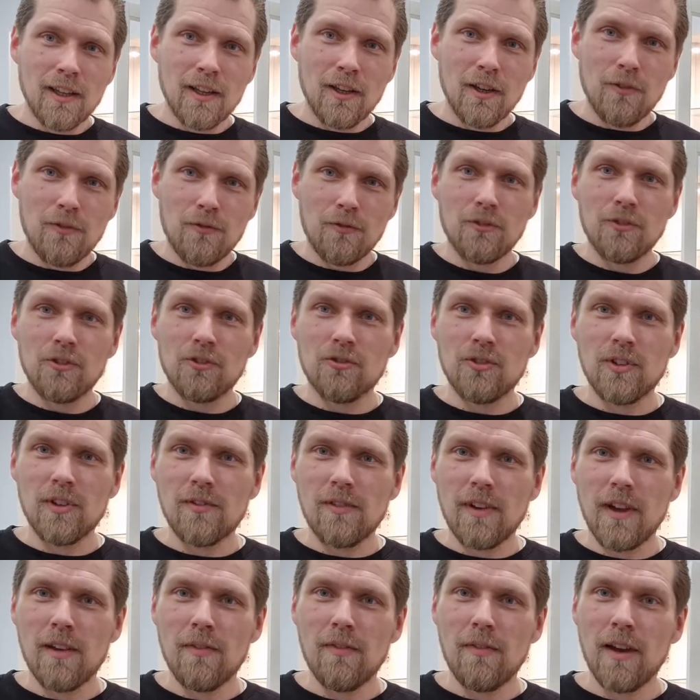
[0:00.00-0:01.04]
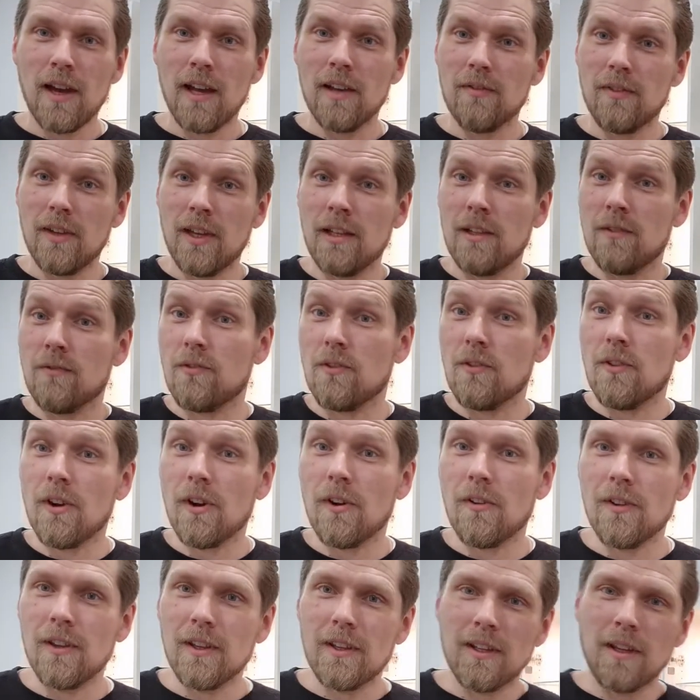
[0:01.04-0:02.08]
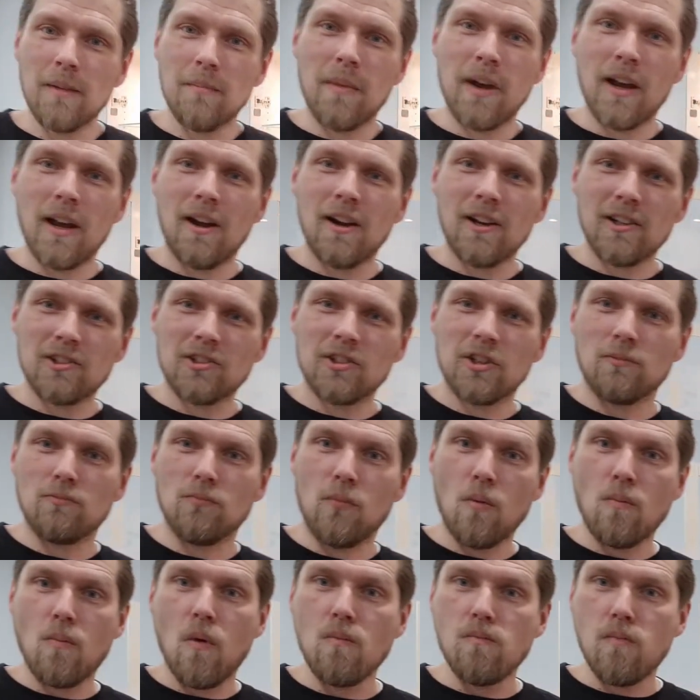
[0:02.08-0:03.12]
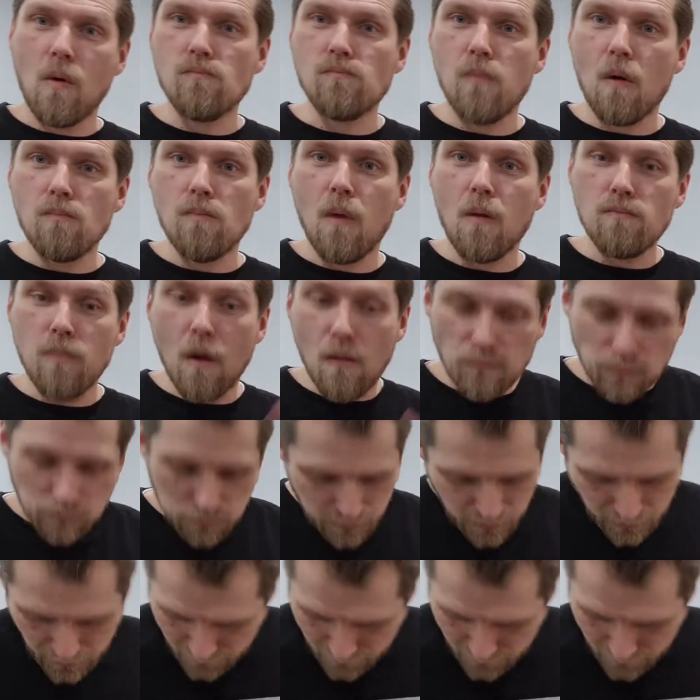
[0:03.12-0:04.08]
a 355 any Ferrari, then my heart starts boom, boom, boom, boom, boom,